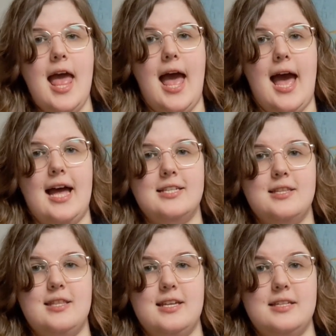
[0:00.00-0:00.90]
at
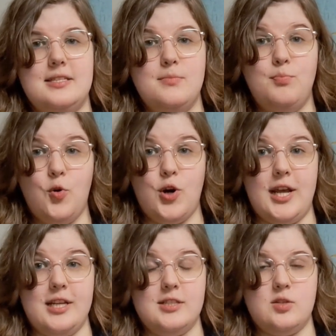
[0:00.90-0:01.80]
this
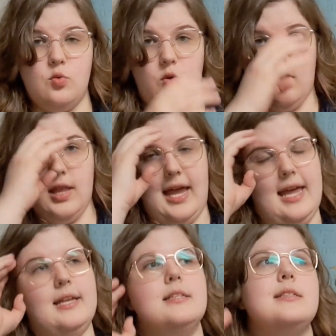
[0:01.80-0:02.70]
boarding school
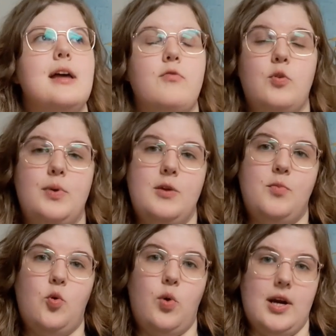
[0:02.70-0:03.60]
and several
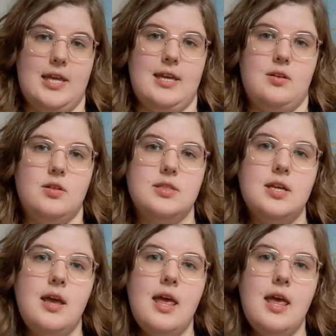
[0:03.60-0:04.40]
people were killed.